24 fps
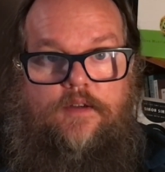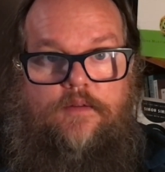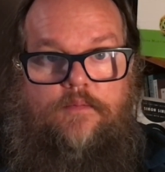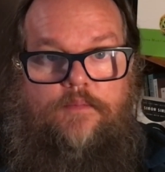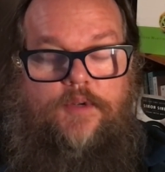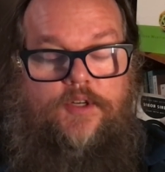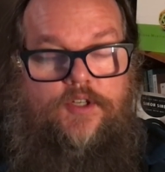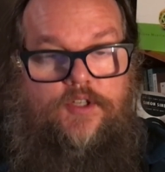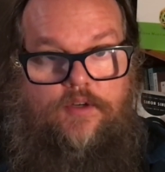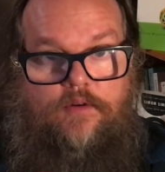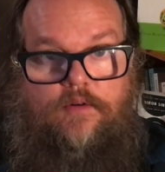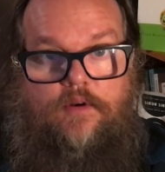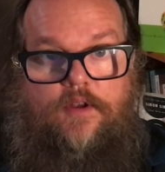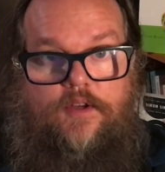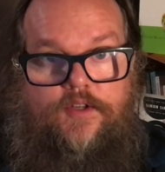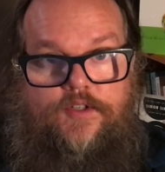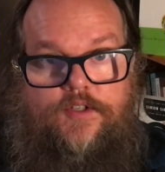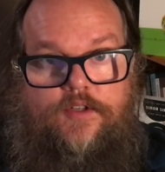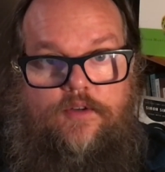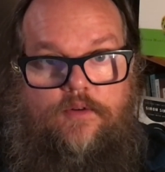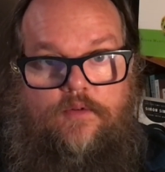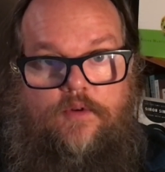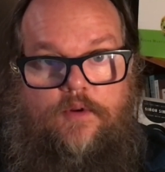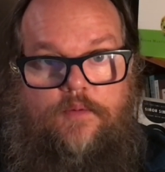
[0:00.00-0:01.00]
but you
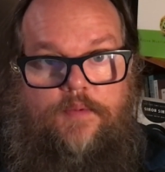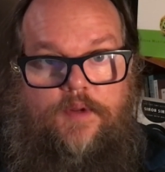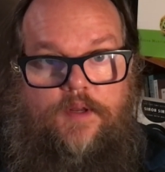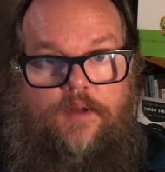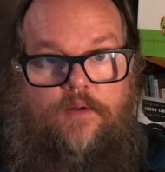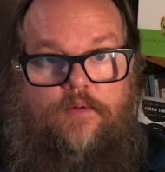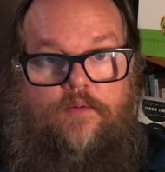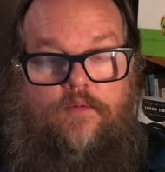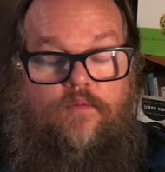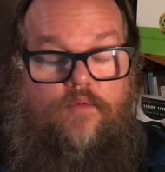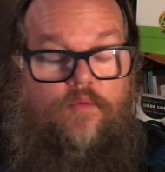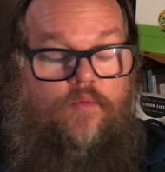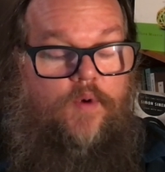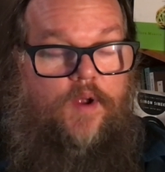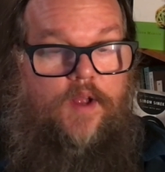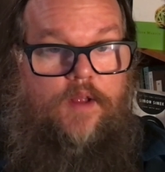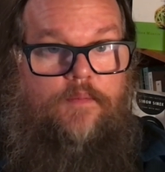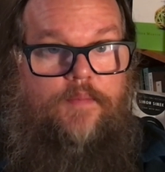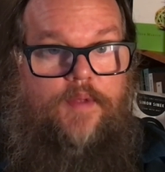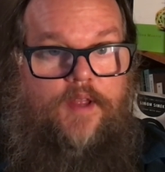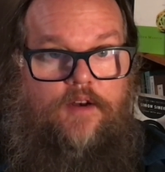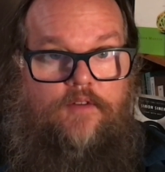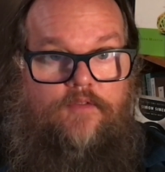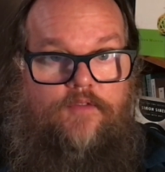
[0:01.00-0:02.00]
also would be well
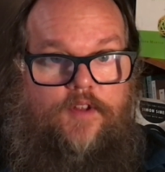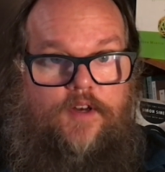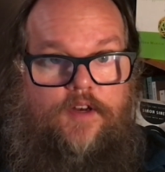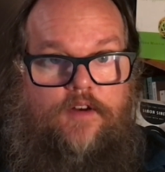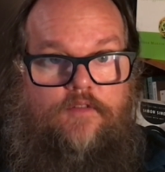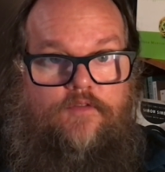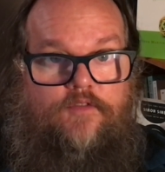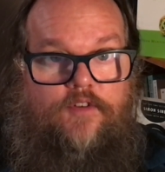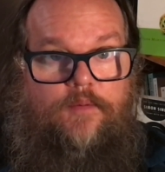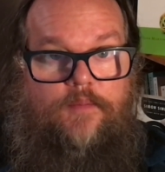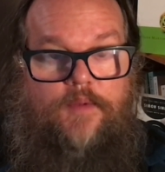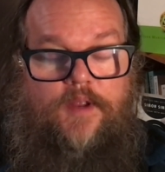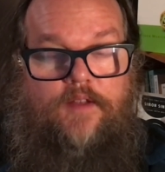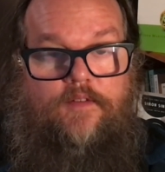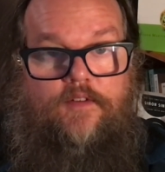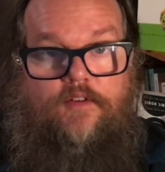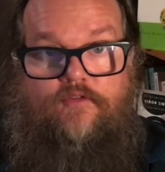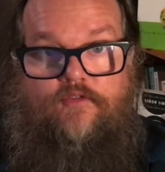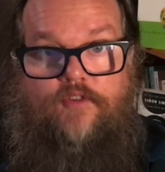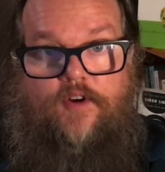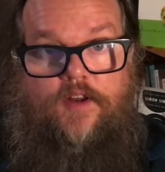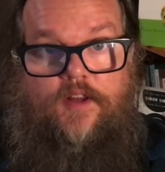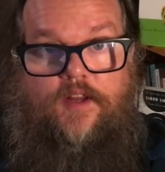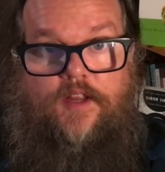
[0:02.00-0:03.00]
benefited from having
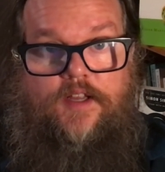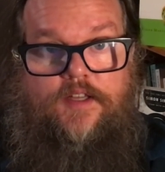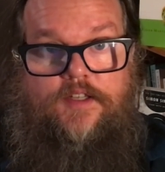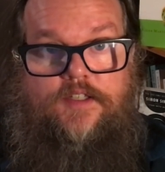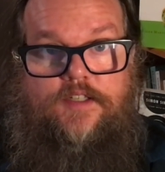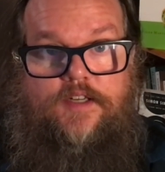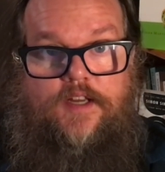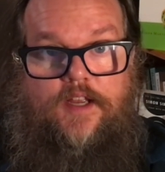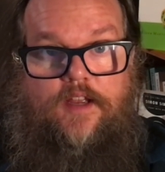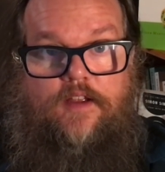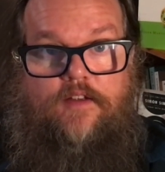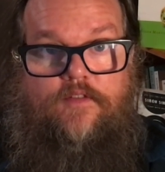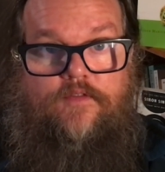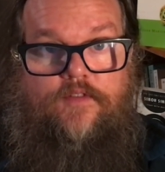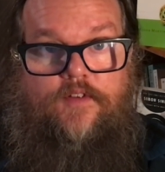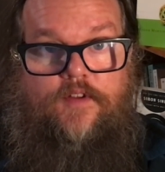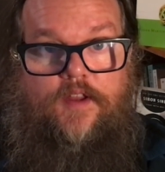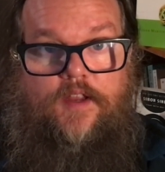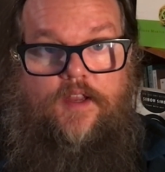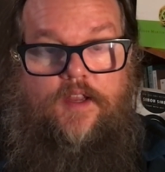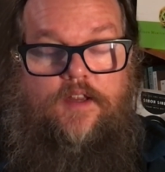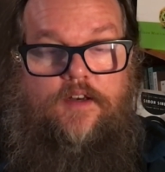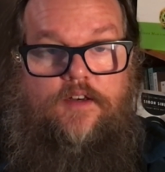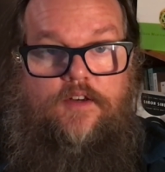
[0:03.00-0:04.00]
frontline staff
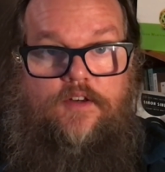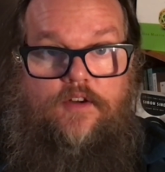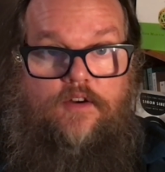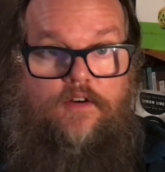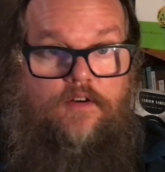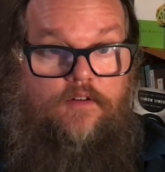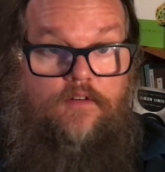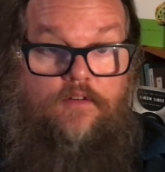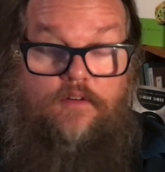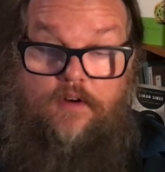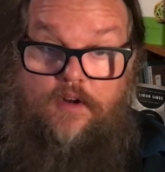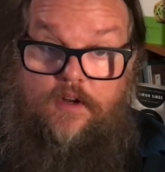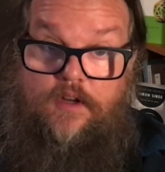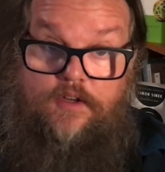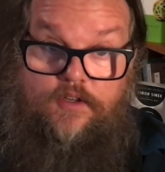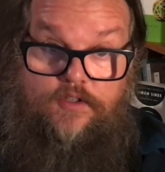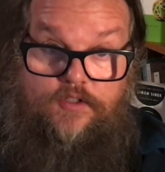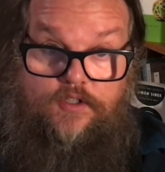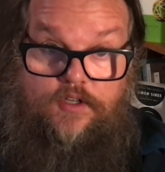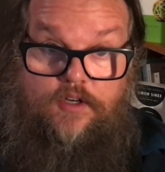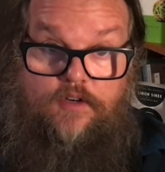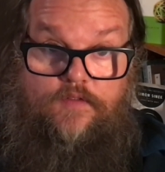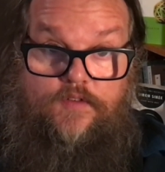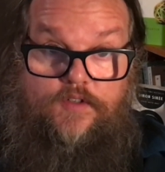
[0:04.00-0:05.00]
and your
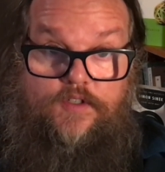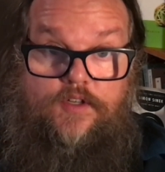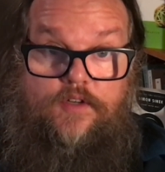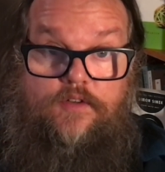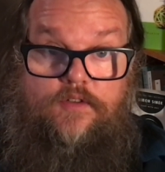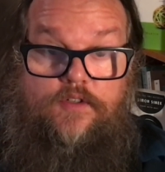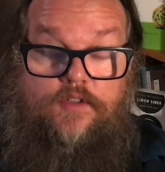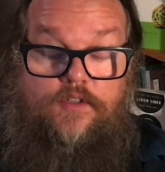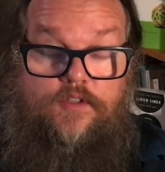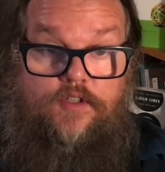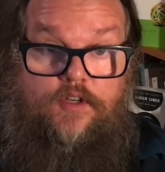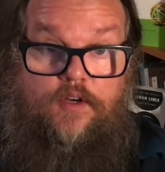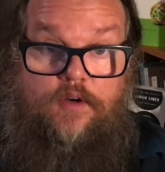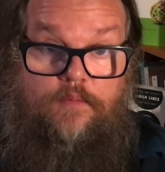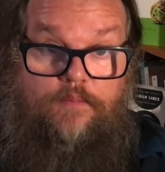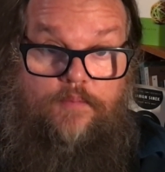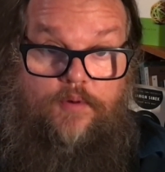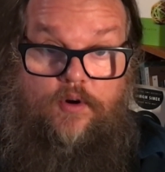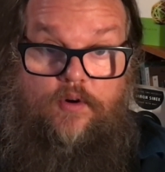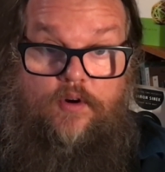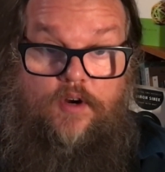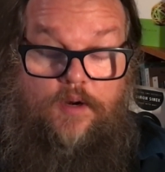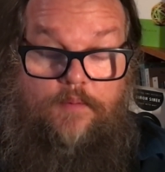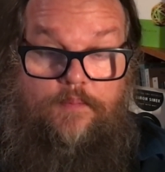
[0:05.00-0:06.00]
service users, your
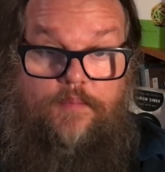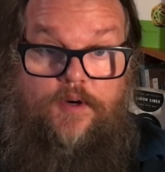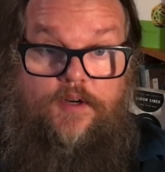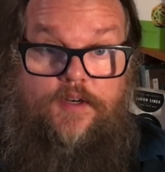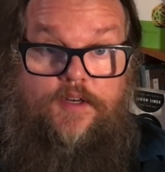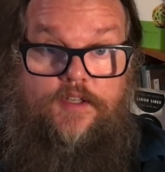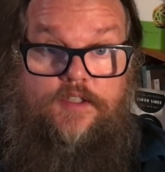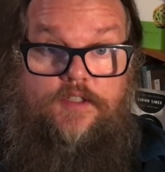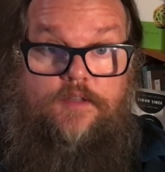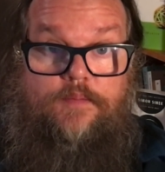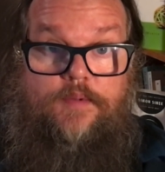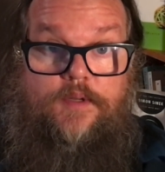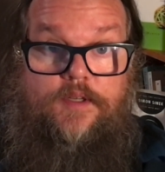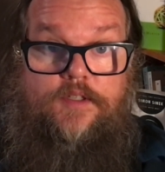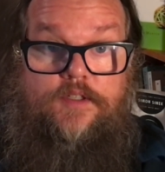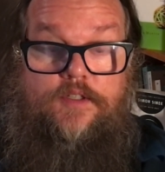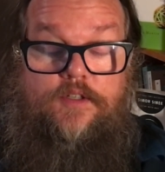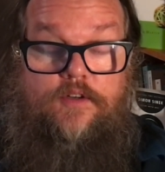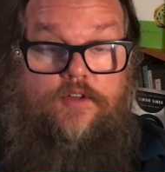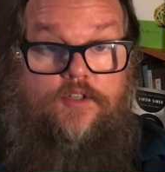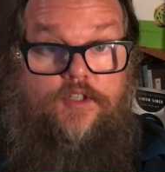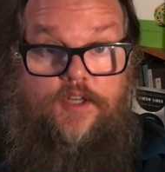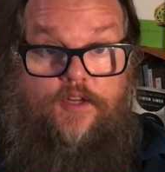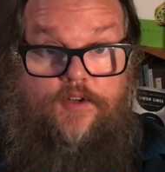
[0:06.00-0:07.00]
program participants,
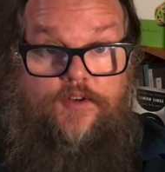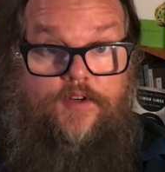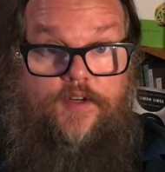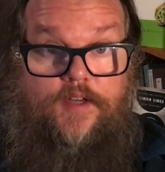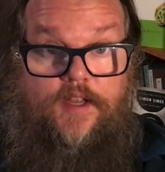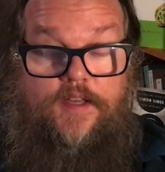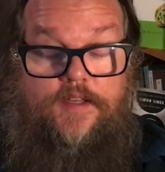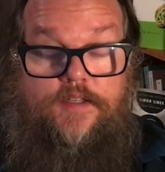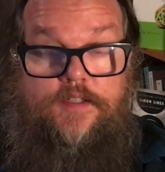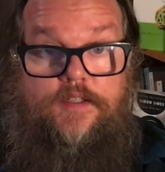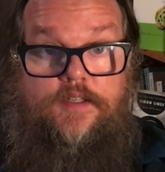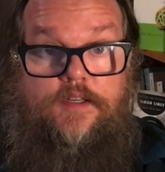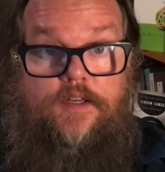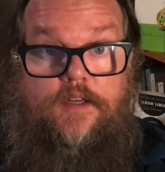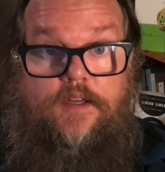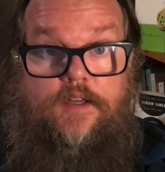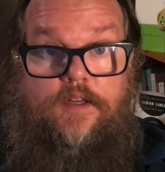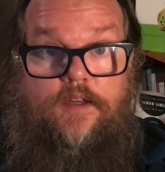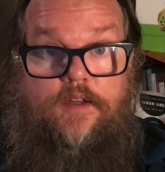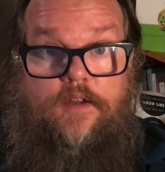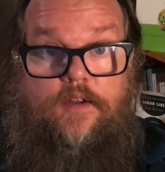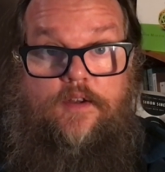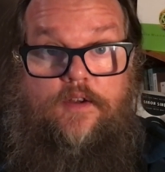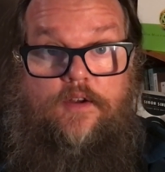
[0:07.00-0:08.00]
your shelter guests,
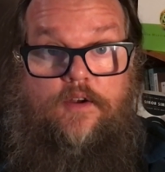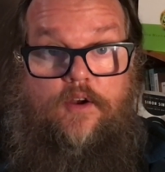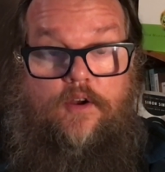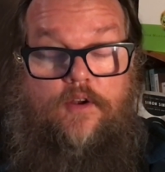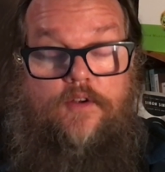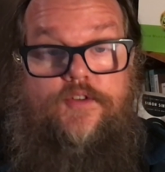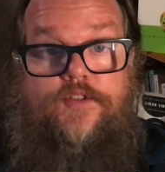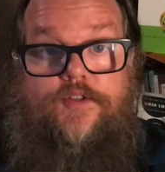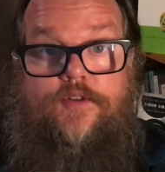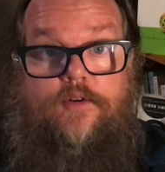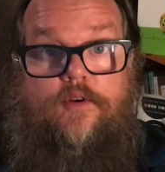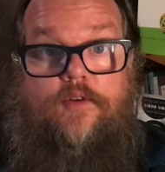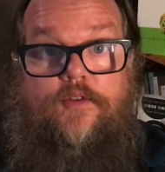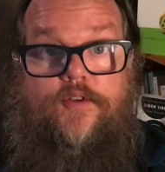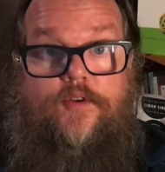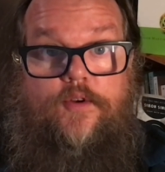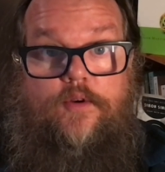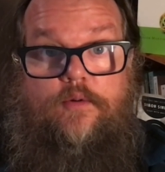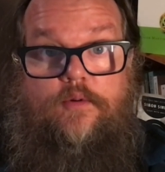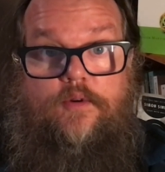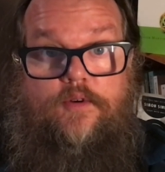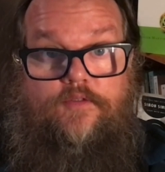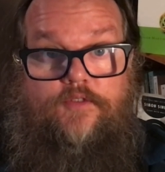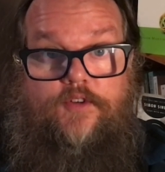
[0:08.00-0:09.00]
also go through
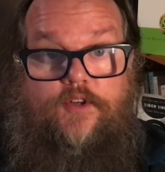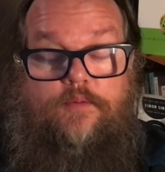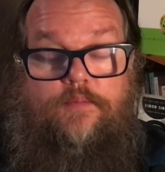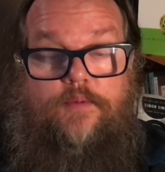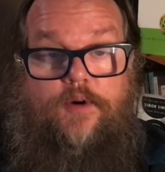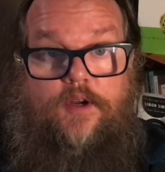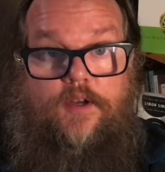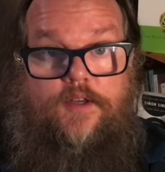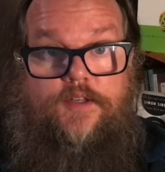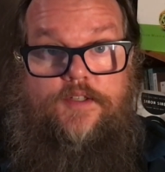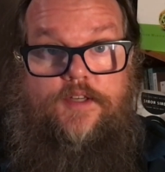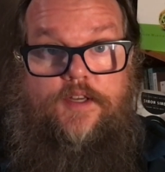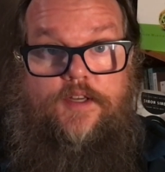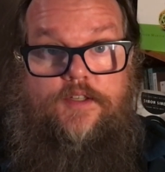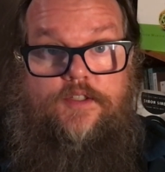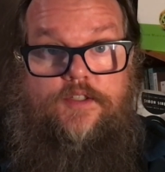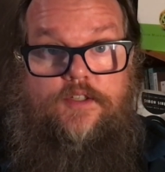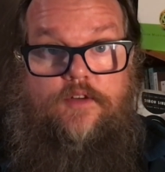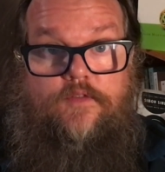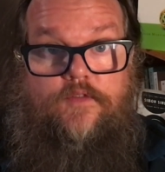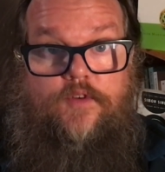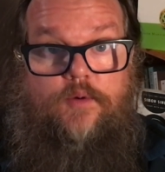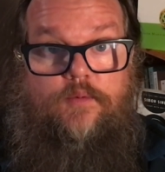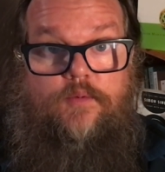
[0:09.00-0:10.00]
a review process
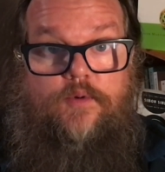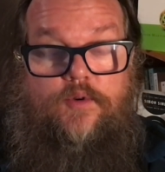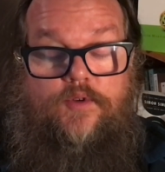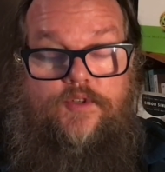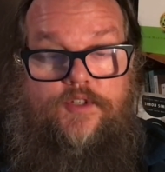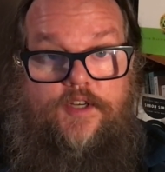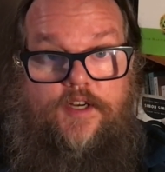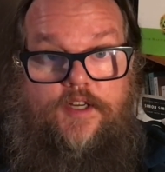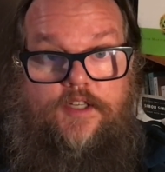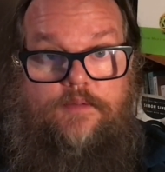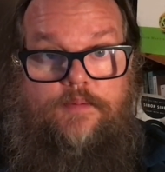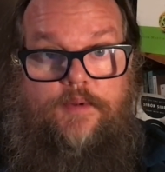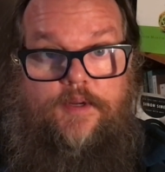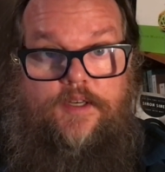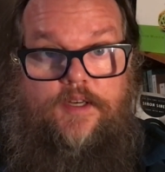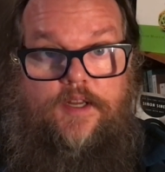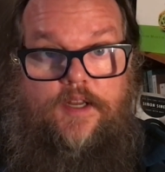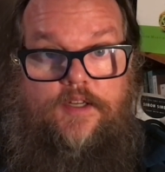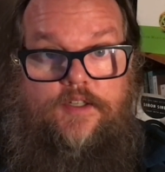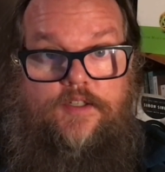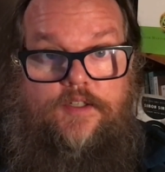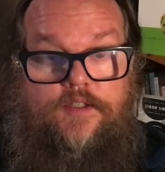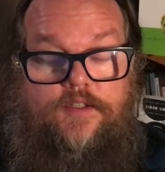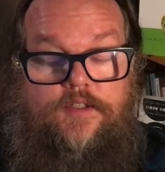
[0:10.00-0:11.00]
of your rules and
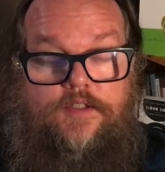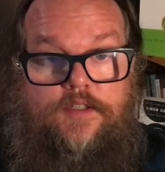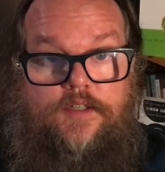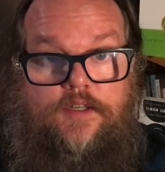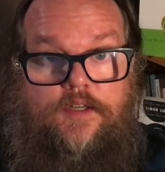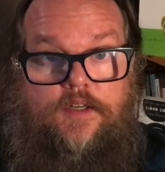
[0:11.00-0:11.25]
expectations